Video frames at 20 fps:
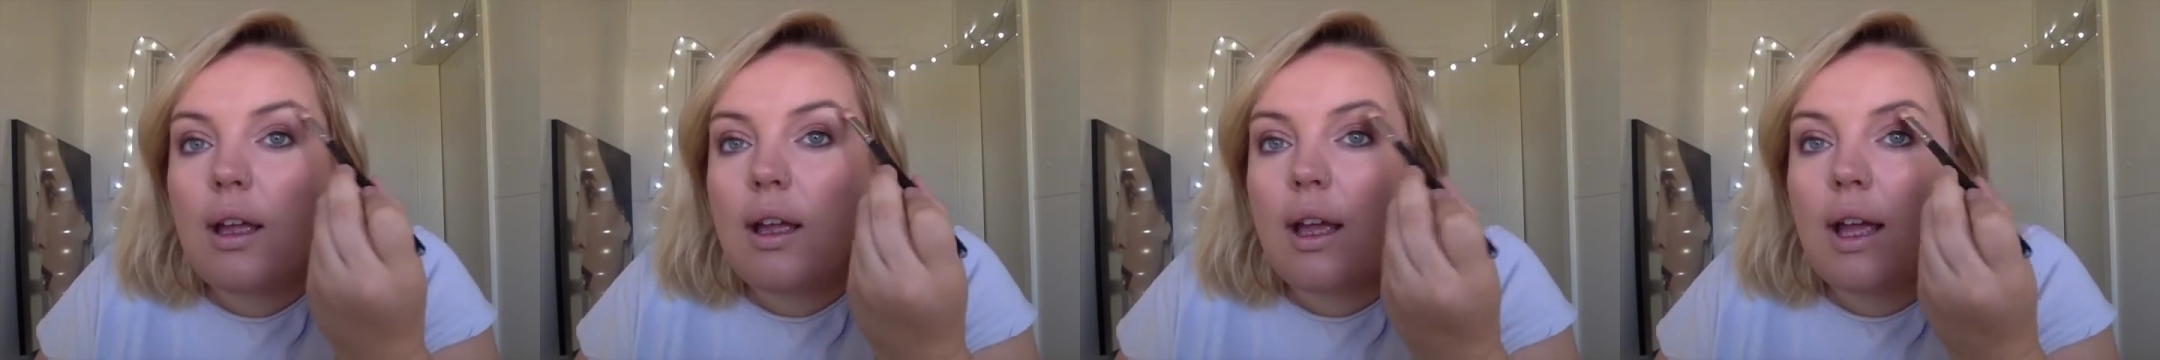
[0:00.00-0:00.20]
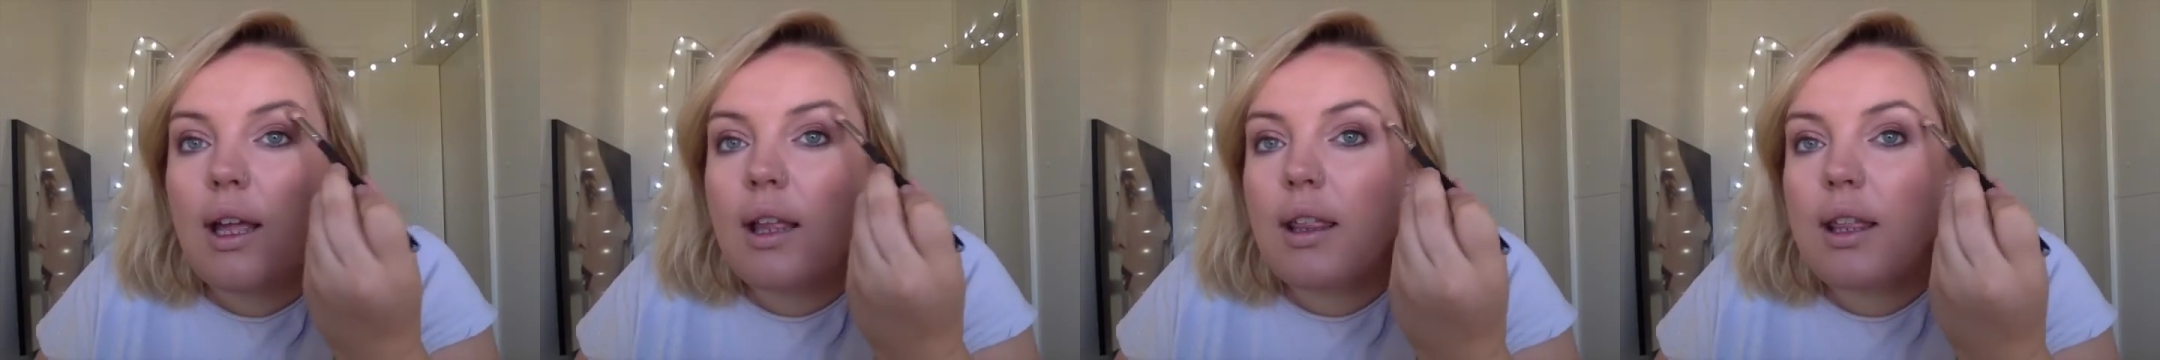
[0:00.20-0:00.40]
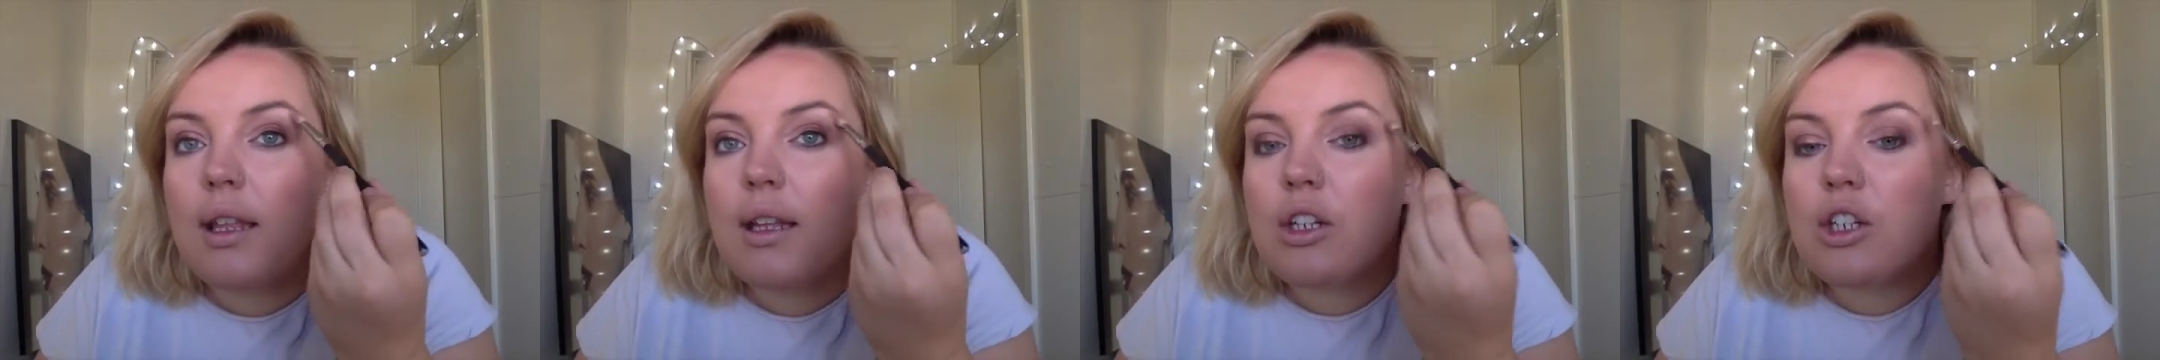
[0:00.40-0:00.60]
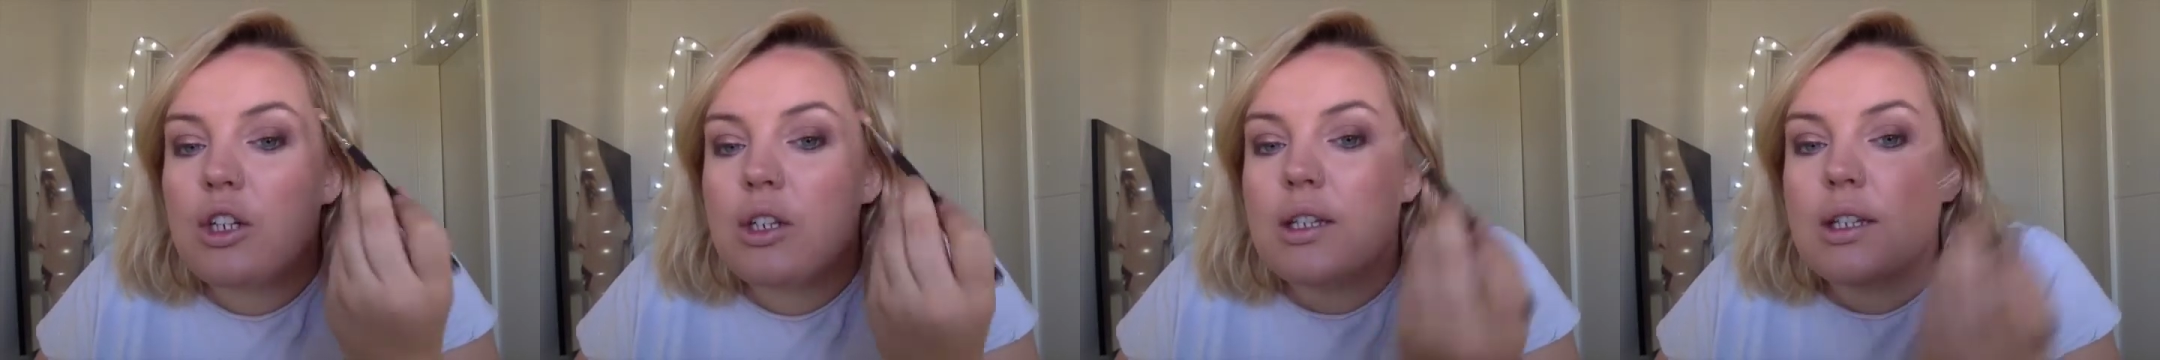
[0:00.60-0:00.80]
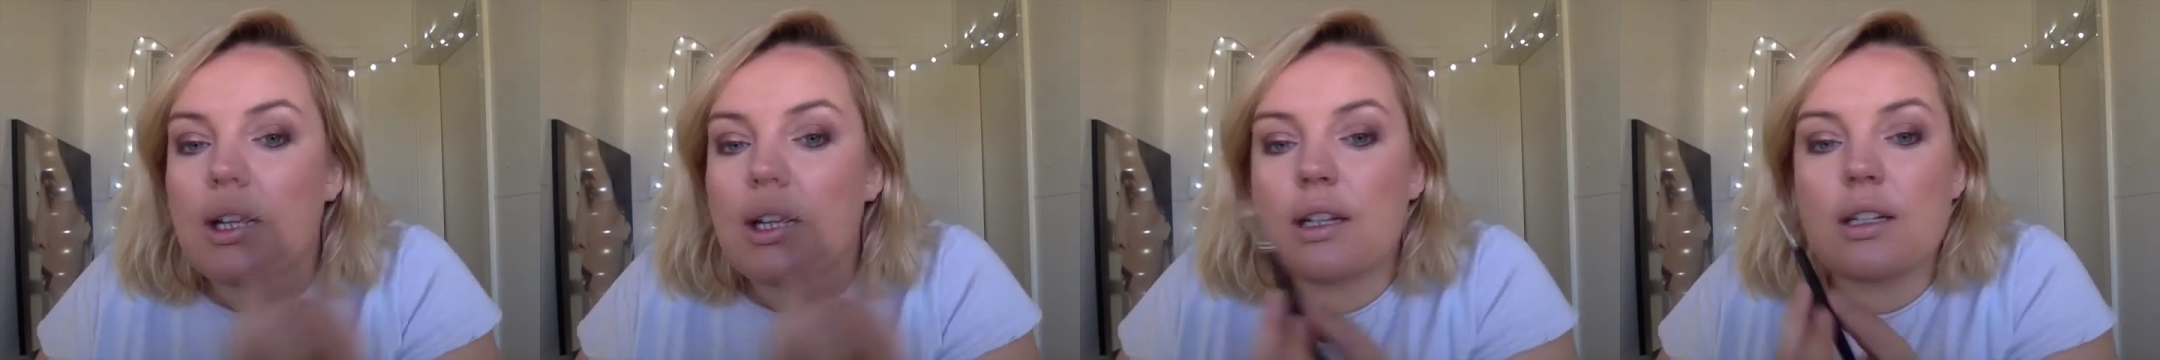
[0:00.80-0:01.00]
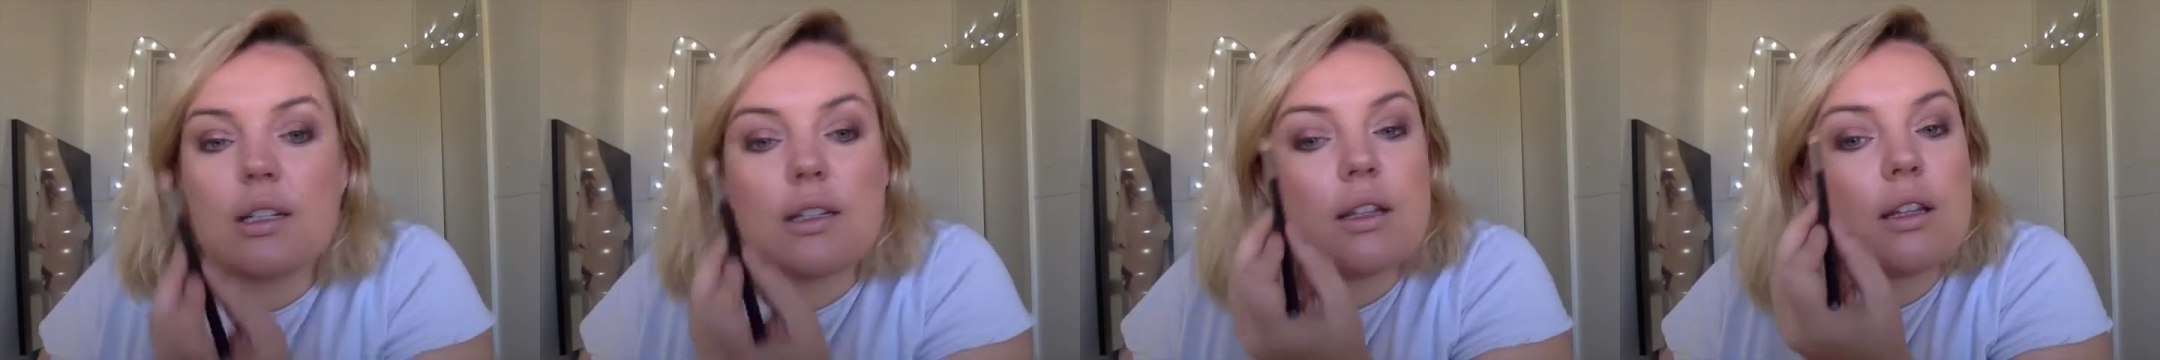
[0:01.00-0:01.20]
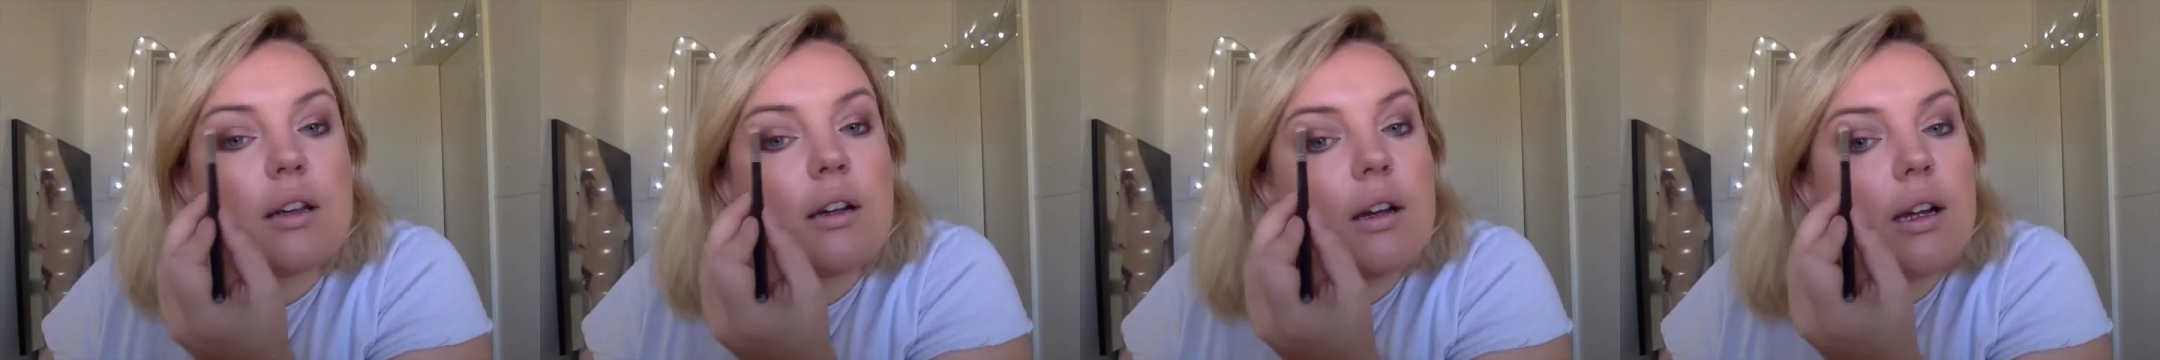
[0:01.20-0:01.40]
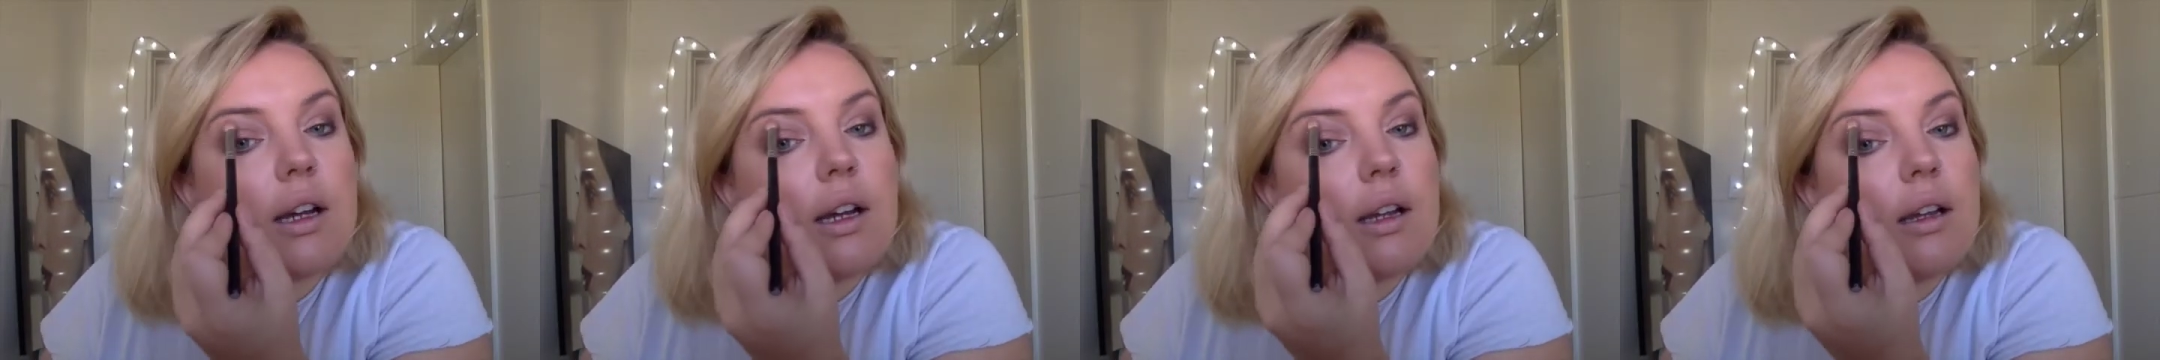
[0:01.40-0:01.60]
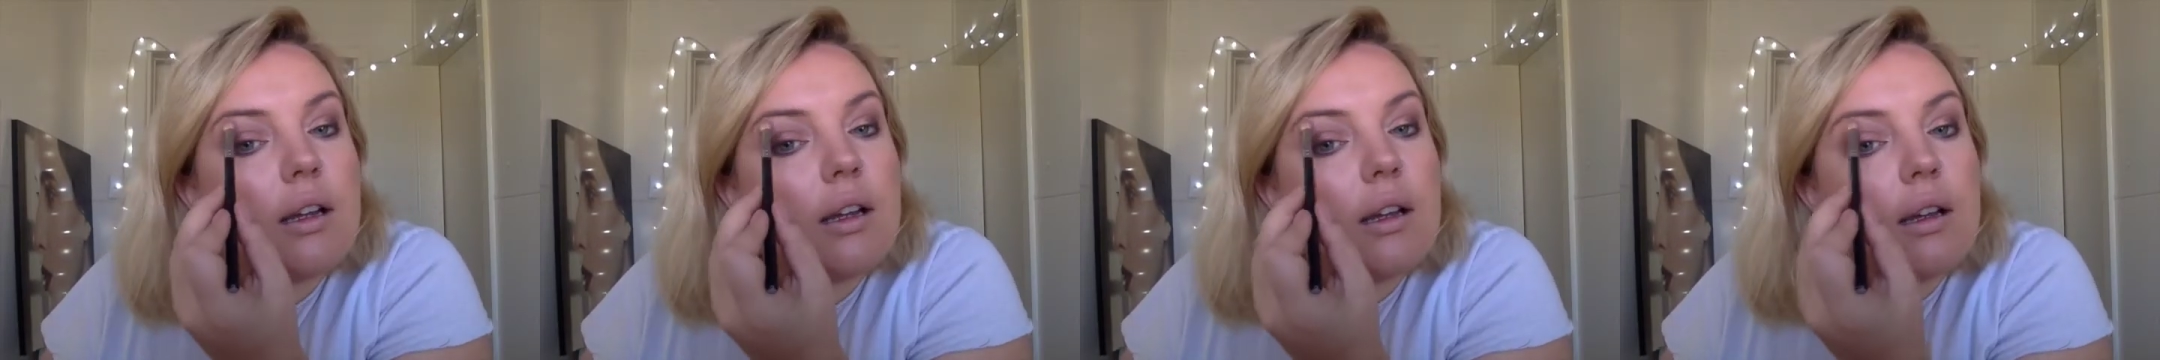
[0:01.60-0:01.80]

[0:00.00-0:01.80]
And then just under the eye.